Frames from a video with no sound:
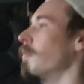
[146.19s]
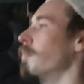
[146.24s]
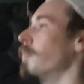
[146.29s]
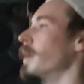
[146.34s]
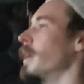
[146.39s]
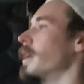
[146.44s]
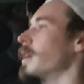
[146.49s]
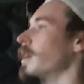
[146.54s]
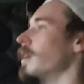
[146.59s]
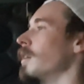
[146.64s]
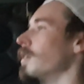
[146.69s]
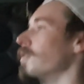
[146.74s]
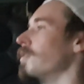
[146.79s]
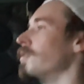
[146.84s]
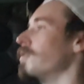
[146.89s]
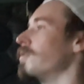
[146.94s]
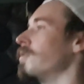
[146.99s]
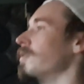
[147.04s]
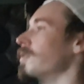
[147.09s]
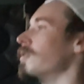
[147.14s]
because
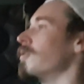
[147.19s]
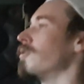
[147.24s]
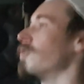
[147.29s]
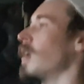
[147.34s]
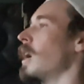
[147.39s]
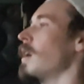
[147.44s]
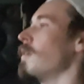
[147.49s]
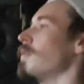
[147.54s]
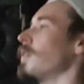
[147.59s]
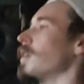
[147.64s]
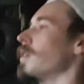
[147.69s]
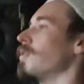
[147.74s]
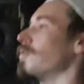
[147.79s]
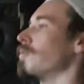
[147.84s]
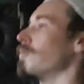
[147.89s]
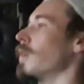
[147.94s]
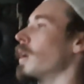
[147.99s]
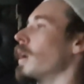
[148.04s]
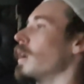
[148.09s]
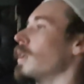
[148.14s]
traffic is
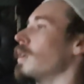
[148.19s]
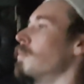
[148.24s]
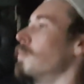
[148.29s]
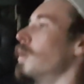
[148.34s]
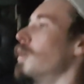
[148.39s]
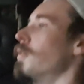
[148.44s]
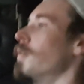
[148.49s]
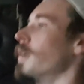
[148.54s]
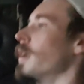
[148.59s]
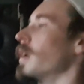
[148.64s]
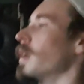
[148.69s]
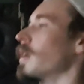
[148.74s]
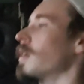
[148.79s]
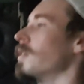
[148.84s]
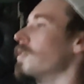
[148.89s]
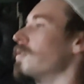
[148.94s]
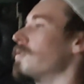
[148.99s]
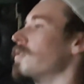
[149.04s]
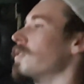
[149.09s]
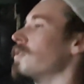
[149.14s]
rarely moving at a
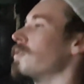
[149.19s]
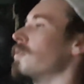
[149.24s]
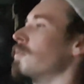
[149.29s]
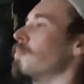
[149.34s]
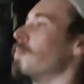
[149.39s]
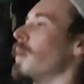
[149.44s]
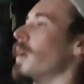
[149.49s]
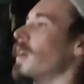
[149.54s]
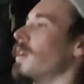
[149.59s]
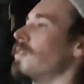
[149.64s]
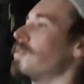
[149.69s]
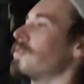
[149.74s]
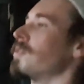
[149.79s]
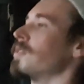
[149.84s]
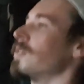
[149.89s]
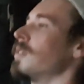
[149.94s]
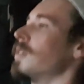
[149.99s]
consistent pace.